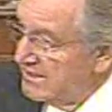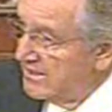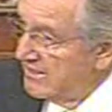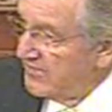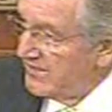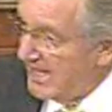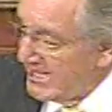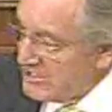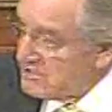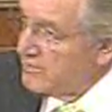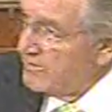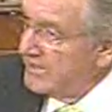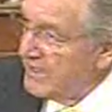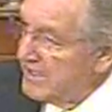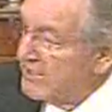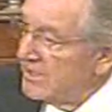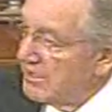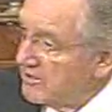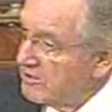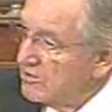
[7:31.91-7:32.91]
That's when they
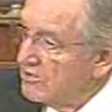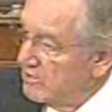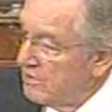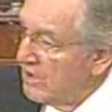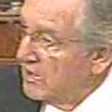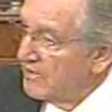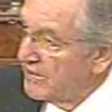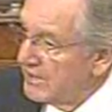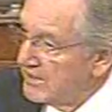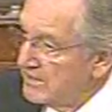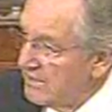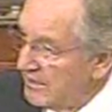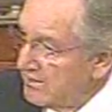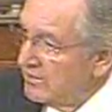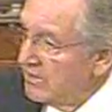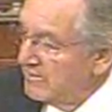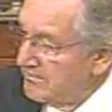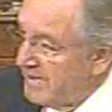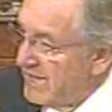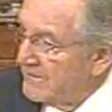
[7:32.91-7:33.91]
cut through all the cut
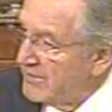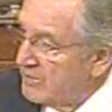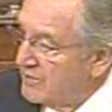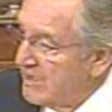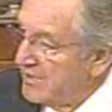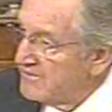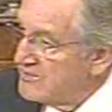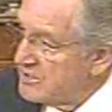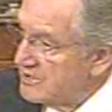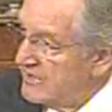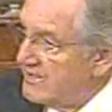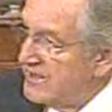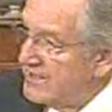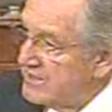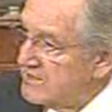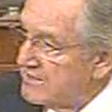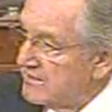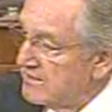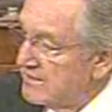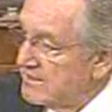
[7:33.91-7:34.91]
on mammogram
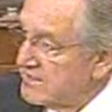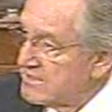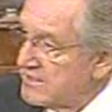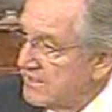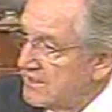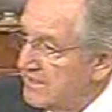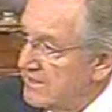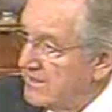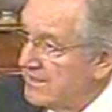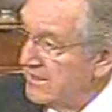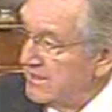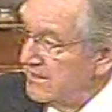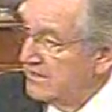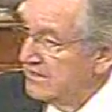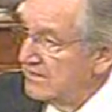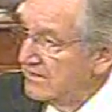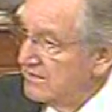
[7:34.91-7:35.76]
screenings and things like that.